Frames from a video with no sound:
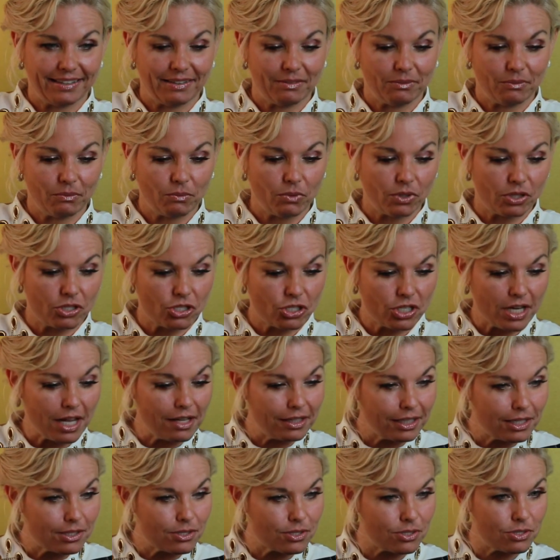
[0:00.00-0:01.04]
with
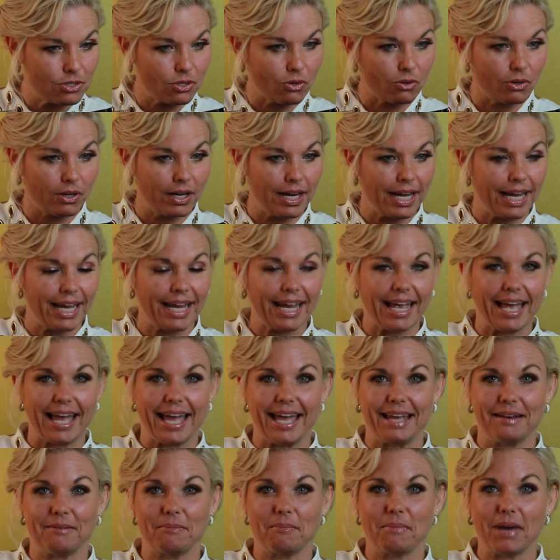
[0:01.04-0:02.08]
Shelley's story
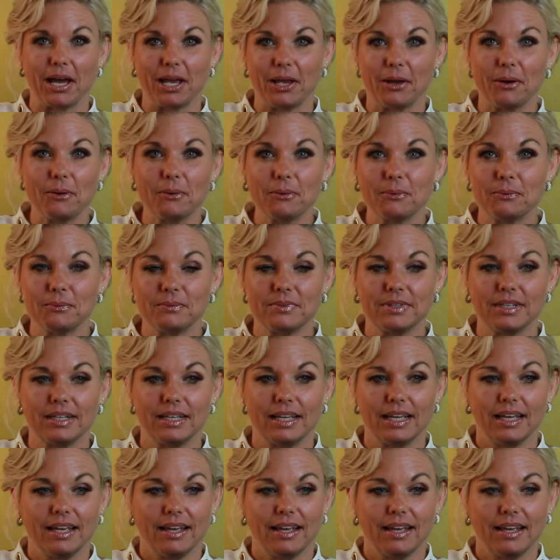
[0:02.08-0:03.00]
and my own